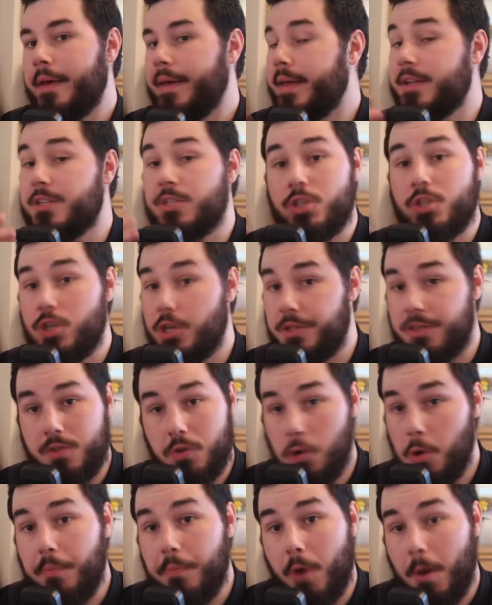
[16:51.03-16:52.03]
It's just
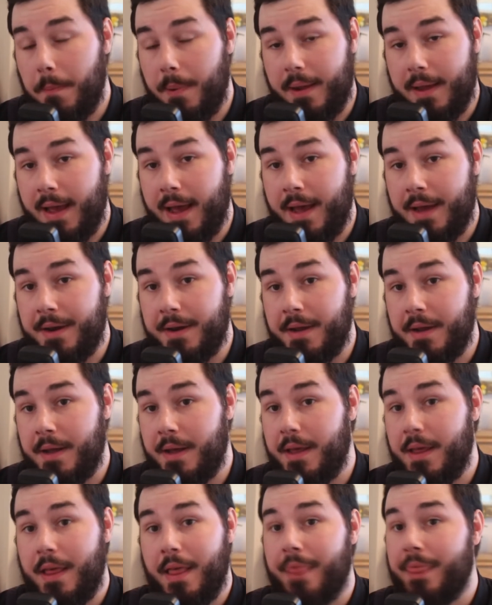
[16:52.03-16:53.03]
all
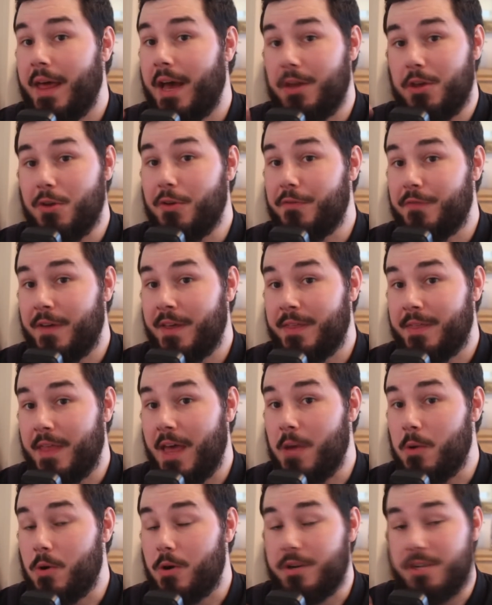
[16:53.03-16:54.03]
propaganda that you think
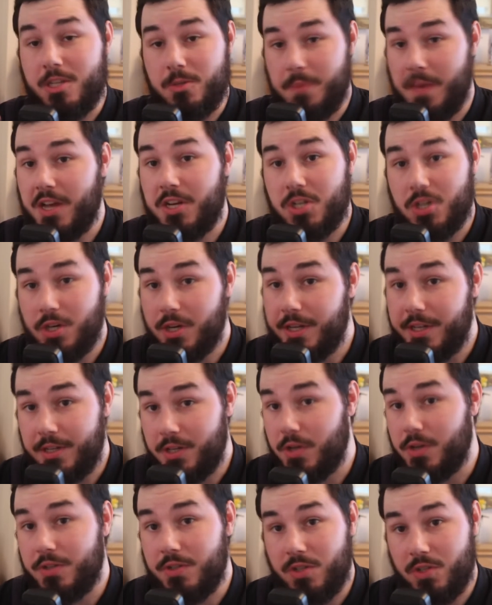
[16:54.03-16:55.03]
they were especially
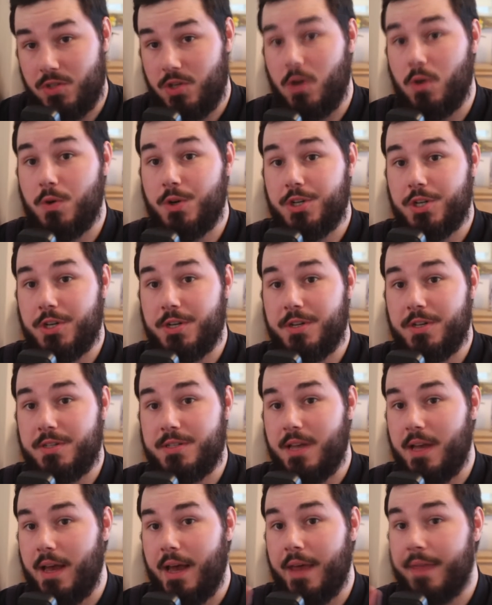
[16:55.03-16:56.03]
good
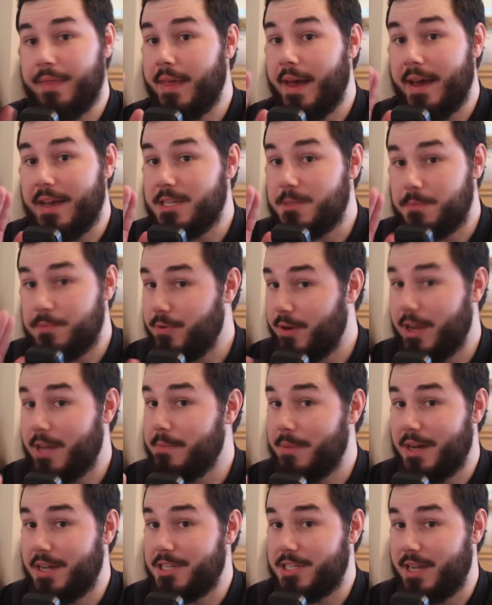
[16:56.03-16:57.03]
soldiers, and that is pretty
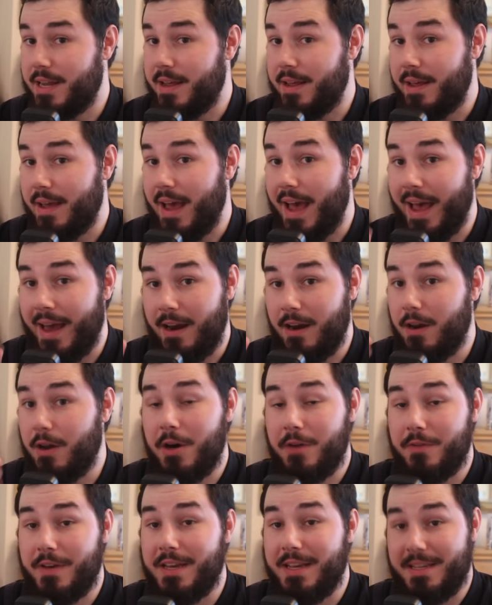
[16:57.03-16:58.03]
much it. And a lot
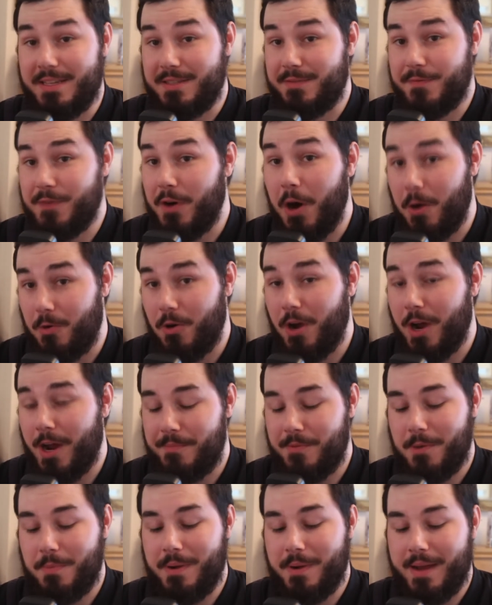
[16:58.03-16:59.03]
of it is
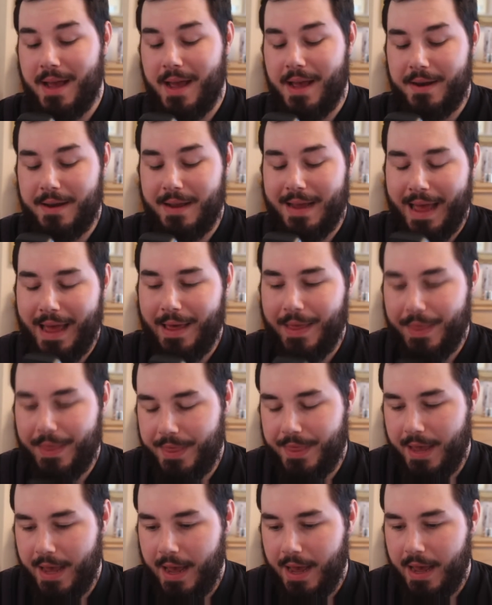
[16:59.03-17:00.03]
far-right propaganda at
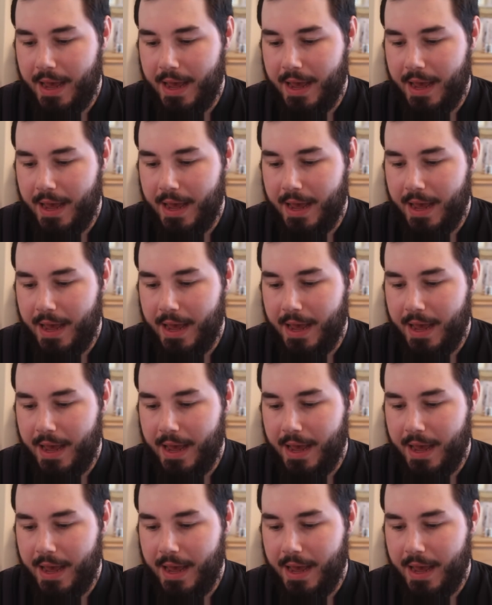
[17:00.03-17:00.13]
that.